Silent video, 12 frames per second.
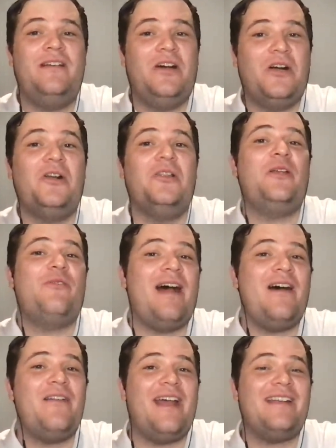early
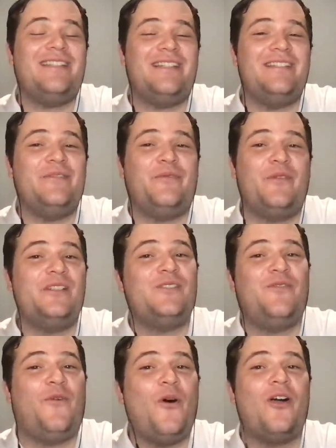round exit in the first
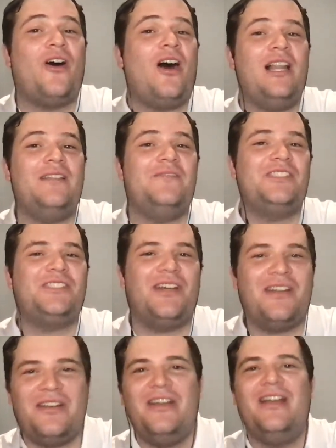four, all of a
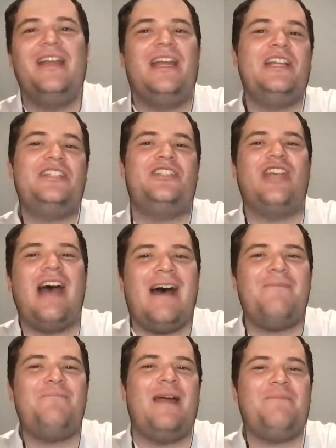sudden his
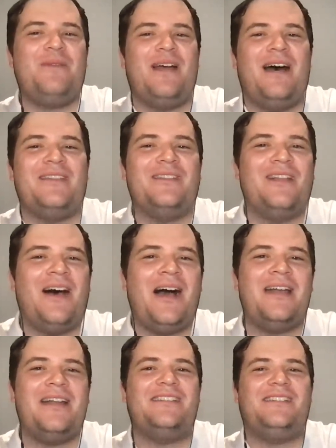job might be on the
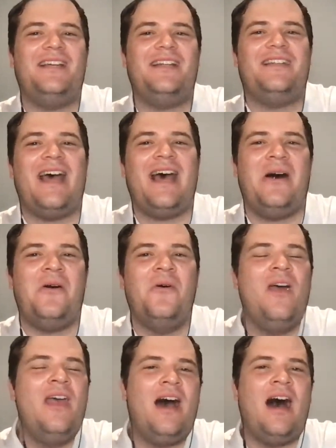line. Instead now
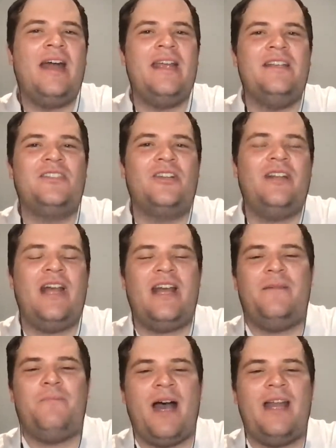he's looking at a
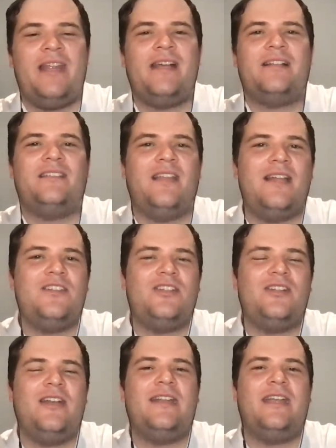mighty
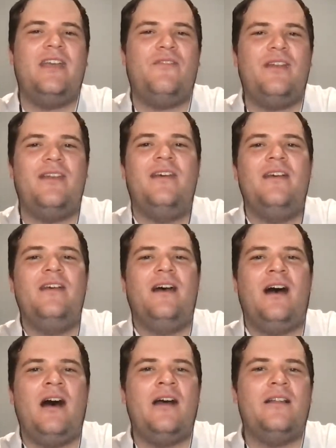extension, and given
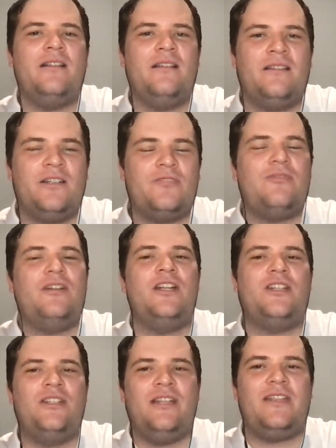the
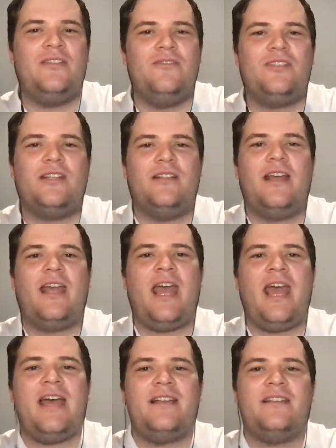tradition that UCLA
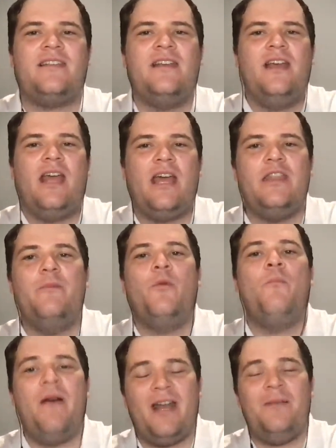has and the
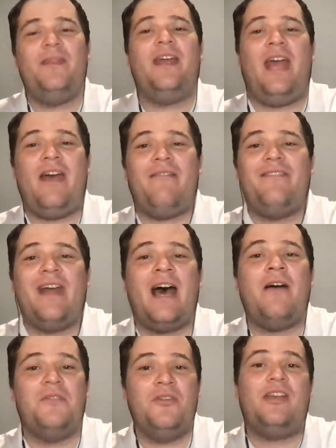momentum they have
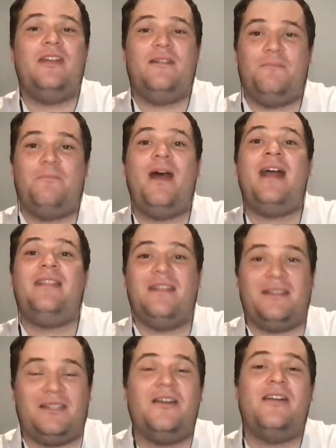now, you can bet
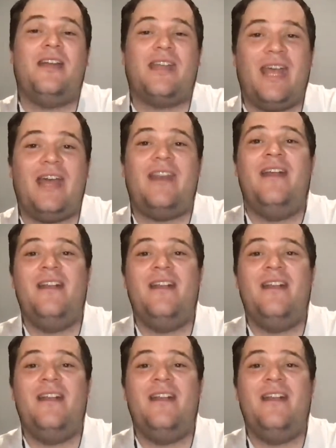that they're going to get